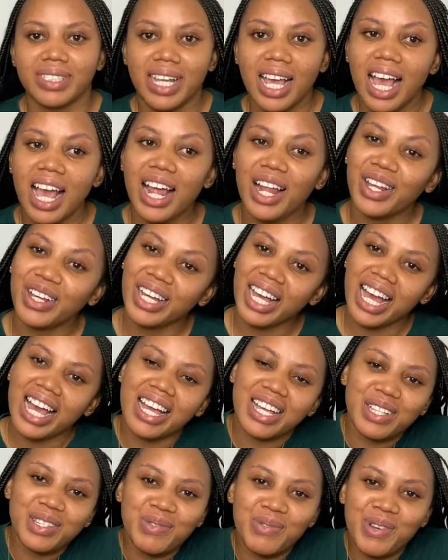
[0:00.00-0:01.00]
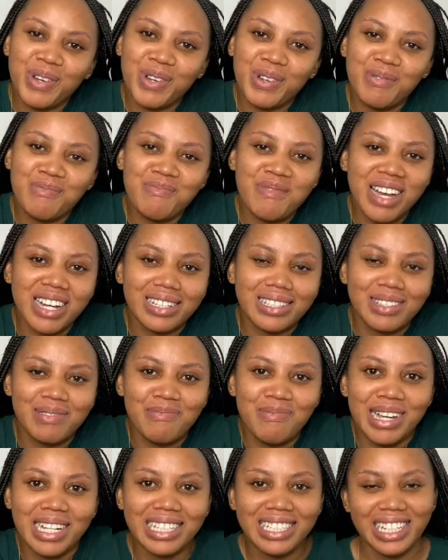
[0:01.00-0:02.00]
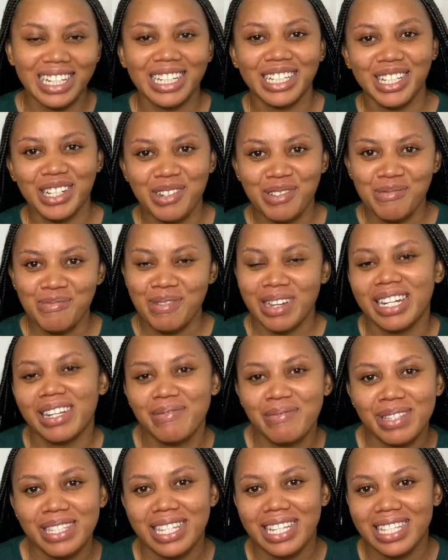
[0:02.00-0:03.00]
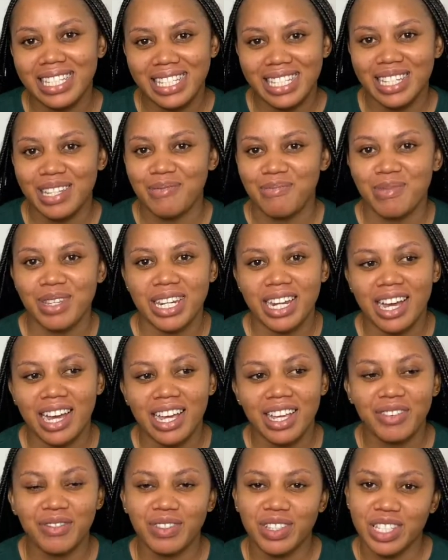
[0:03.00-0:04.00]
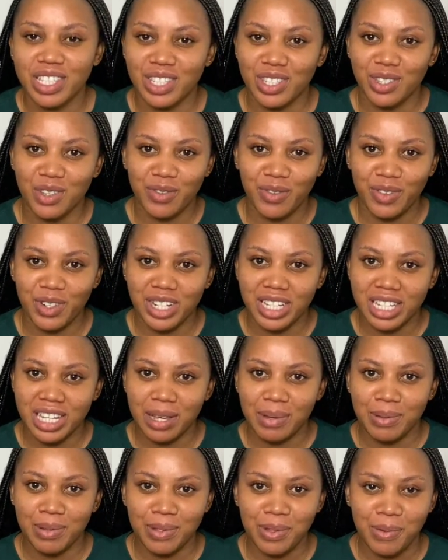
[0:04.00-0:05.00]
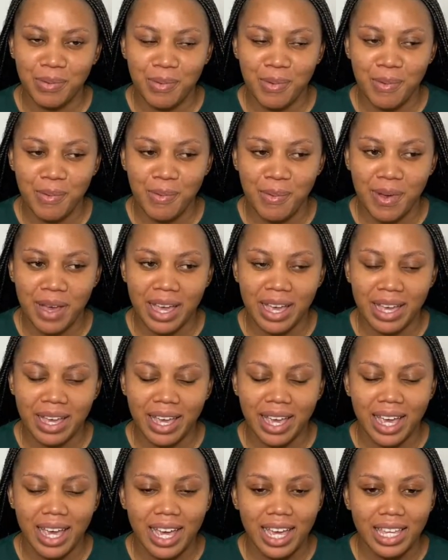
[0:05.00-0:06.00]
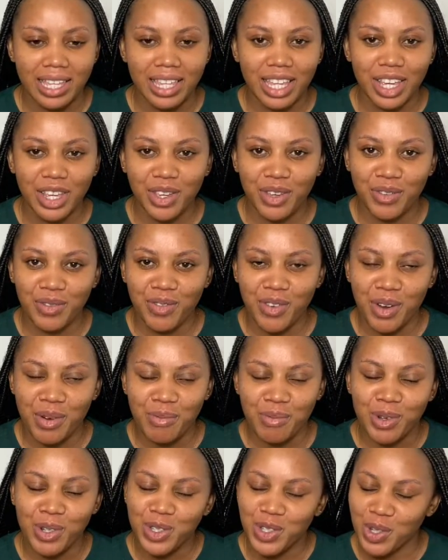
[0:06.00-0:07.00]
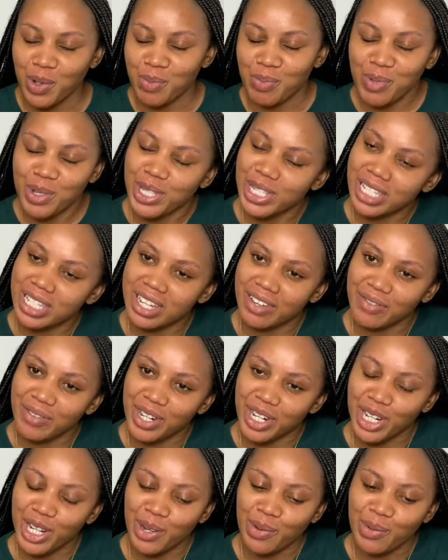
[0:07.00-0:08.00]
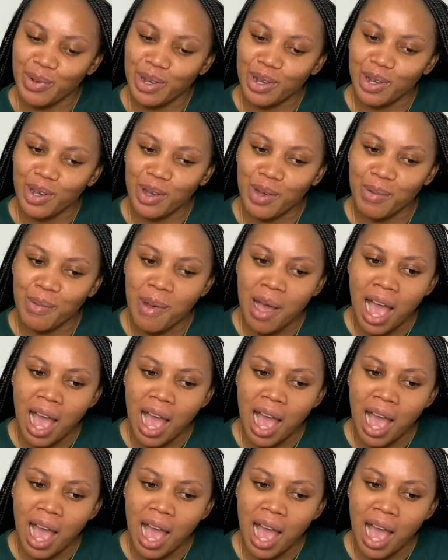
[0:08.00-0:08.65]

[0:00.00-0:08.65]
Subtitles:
Hello guys, welcome back to my channel. My name is Nina. If this is your first time stopping by, thank you very much. You're most definitely welcome.